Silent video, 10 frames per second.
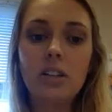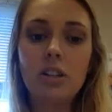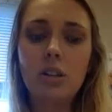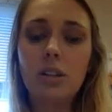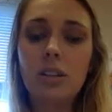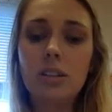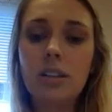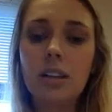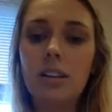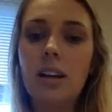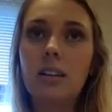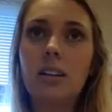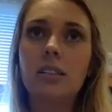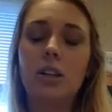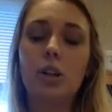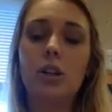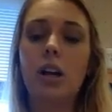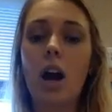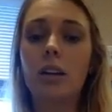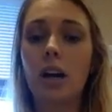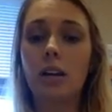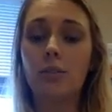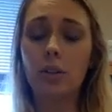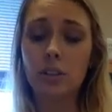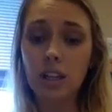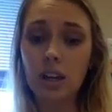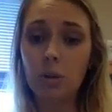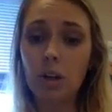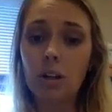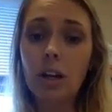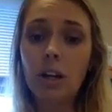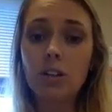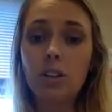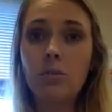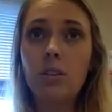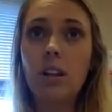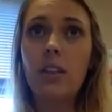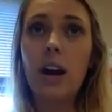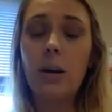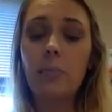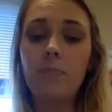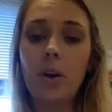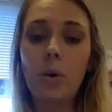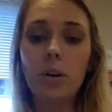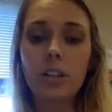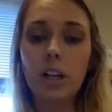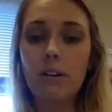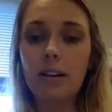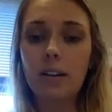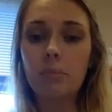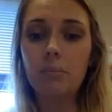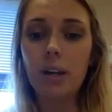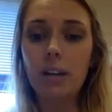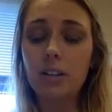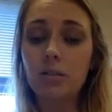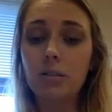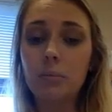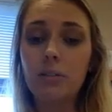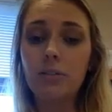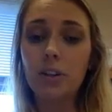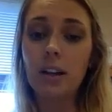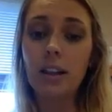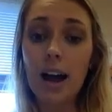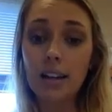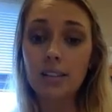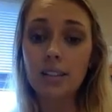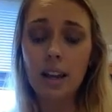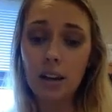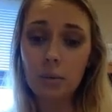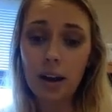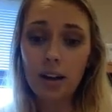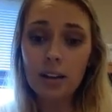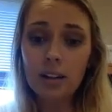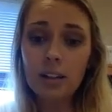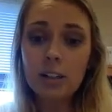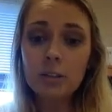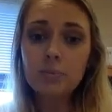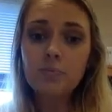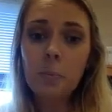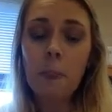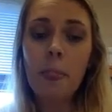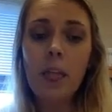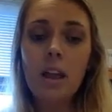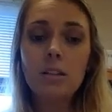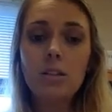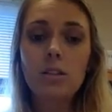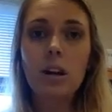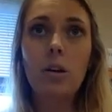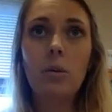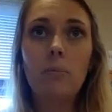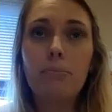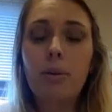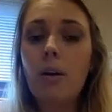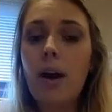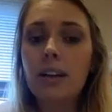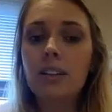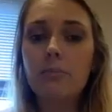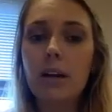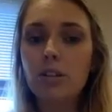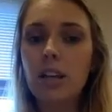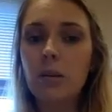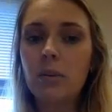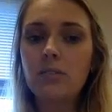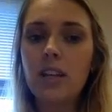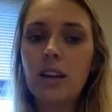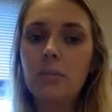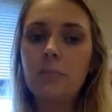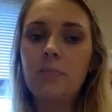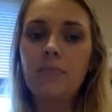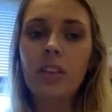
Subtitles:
the students, and they considered the conduct foreseeable due to them horsing around and being disruptive during class anyway. So proactive measures I would have taken,